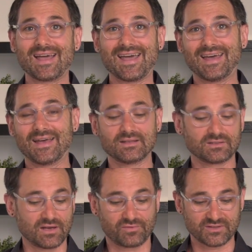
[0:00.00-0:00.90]
And
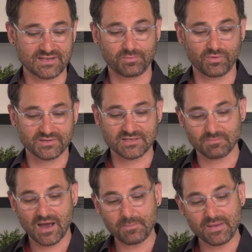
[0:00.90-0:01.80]
for example, this is
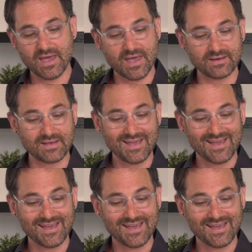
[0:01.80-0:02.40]
my pen,